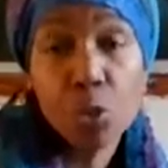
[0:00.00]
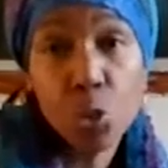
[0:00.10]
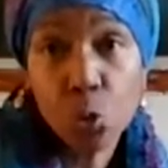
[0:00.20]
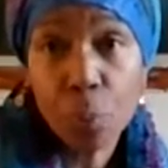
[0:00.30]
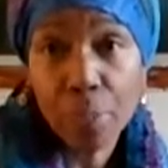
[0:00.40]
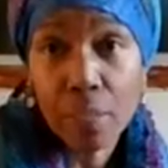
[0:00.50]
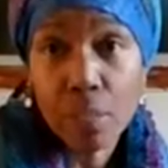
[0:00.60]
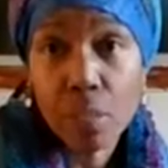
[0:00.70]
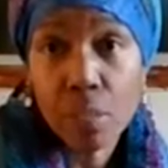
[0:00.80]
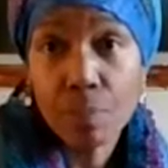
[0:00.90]
2
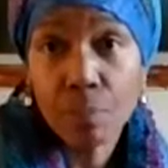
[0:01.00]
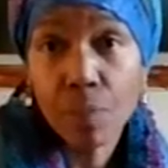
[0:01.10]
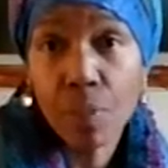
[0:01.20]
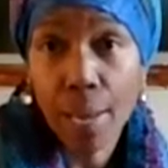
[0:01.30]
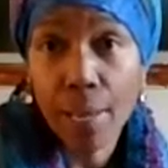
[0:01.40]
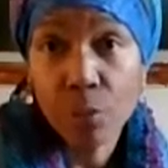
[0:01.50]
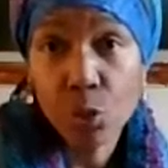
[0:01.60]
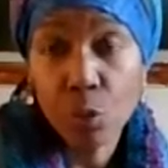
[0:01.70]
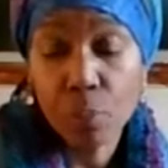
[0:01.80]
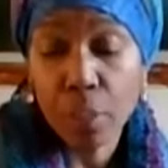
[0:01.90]
beets. I have
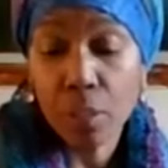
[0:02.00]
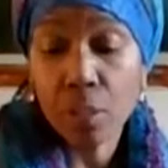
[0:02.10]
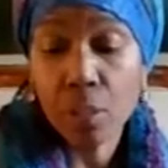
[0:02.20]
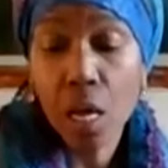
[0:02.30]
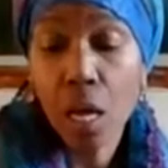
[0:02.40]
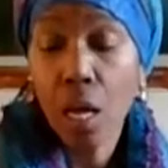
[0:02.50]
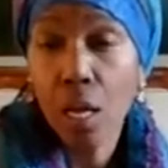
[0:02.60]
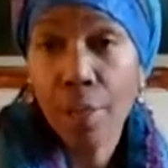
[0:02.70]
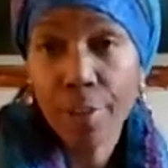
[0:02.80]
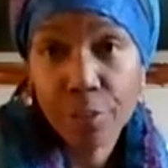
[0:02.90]
2 beets,
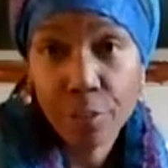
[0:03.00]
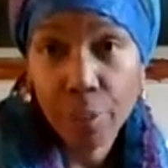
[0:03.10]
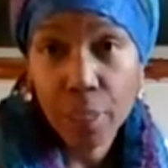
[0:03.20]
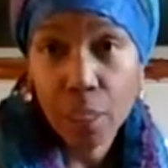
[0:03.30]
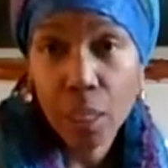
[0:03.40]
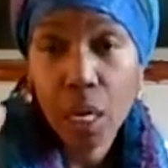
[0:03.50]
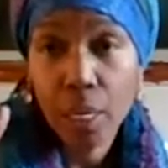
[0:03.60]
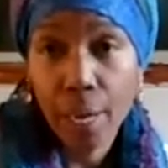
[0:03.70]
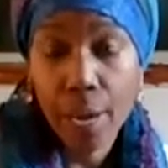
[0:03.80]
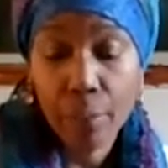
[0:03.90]
3
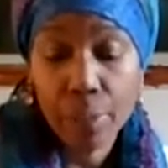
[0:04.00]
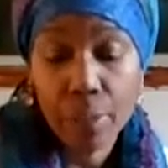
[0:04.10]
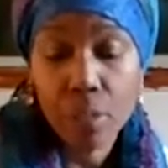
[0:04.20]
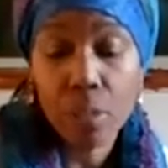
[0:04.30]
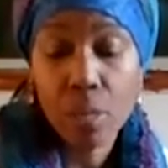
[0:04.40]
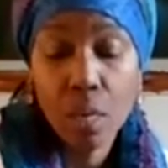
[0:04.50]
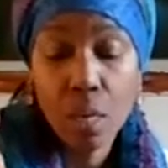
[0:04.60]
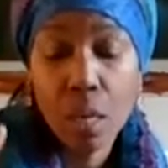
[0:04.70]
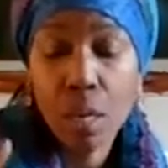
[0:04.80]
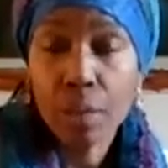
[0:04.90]
carrots,
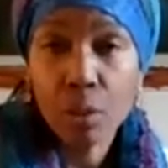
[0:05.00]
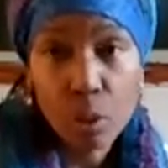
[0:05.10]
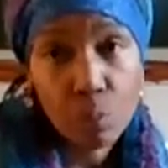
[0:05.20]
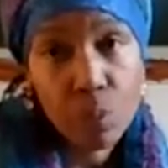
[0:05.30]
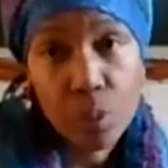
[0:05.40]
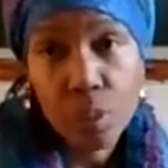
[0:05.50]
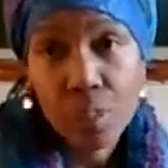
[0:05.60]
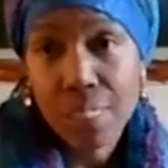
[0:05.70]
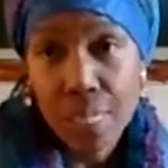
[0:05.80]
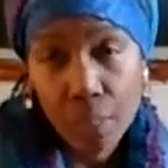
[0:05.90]
and 3
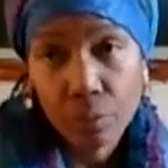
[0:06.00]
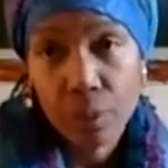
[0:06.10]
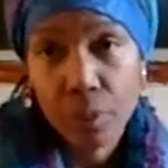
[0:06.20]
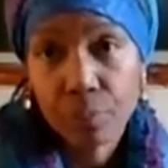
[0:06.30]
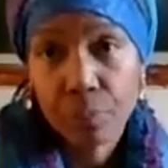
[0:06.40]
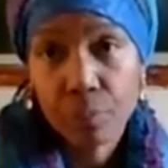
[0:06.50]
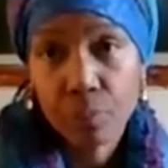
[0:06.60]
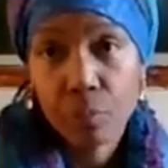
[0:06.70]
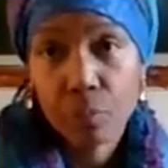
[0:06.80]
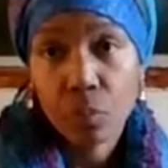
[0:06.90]
celery.
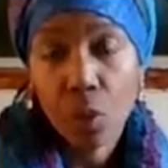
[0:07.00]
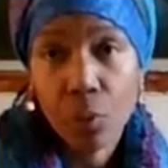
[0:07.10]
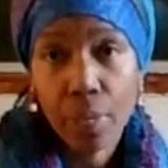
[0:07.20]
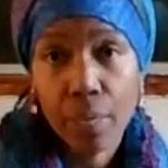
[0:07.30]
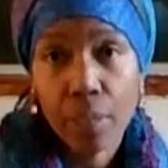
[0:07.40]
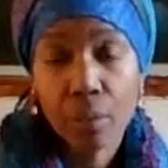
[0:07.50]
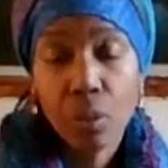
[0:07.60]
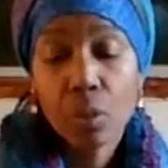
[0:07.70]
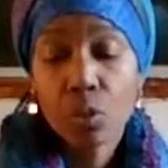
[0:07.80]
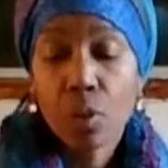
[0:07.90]
Okay,
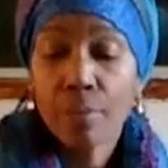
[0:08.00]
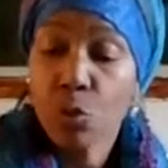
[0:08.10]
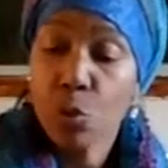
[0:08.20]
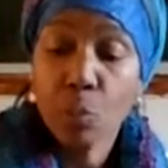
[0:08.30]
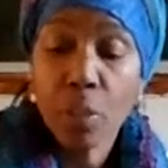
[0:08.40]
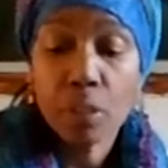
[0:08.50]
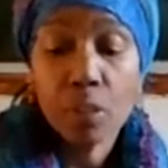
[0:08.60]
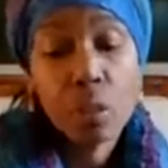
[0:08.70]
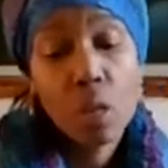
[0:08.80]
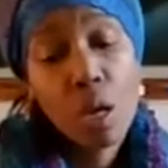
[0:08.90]
so I have 2
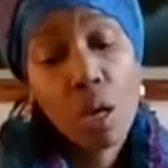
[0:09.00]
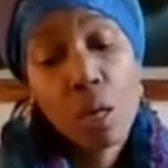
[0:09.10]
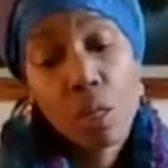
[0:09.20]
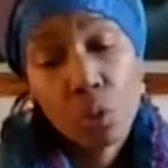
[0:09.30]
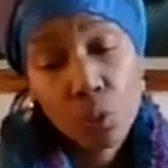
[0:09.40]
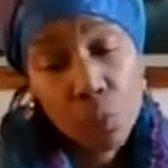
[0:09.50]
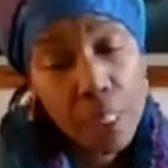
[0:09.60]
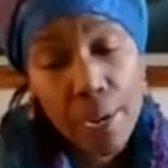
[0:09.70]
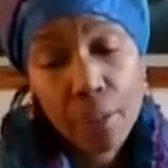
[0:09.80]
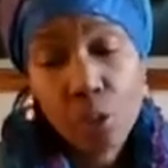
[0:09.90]
beets, 3
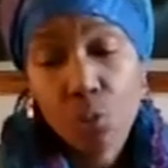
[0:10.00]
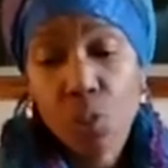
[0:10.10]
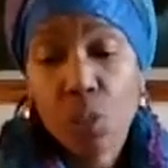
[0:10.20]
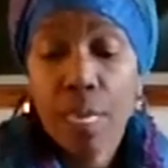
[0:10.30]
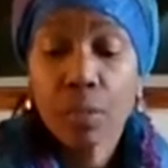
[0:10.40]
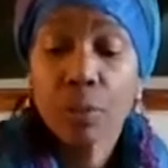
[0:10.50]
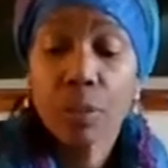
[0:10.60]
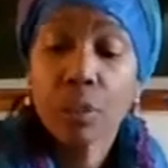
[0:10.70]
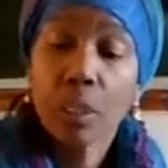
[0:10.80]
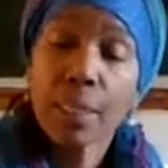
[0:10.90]
carrots, 3
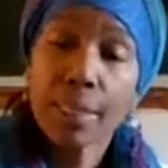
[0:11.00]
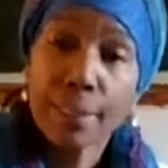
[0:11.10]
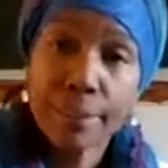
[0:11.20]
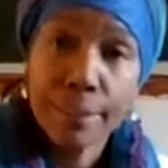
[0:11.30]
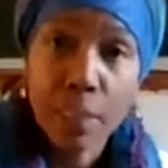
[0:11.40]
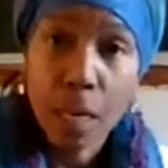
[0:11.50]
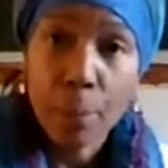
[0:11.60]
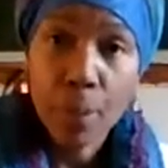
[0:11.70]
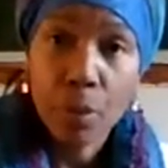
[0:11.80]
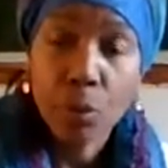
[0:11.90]
celery. I did
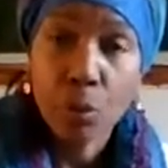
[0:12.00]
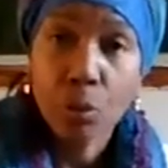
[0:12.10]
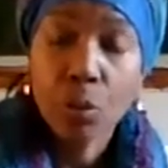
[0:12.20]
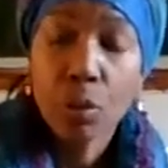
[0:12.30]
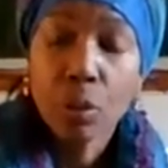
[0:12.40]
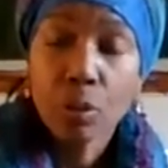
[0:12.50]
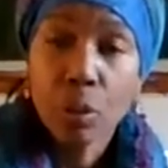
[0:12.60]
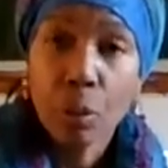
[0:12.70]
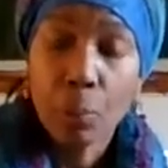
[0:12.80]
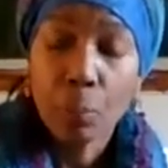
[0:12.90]
not peel
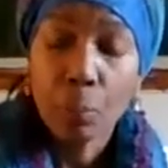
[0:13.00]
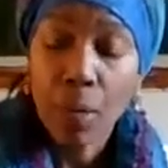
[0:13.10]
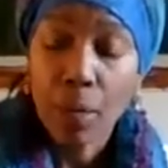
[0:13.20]
the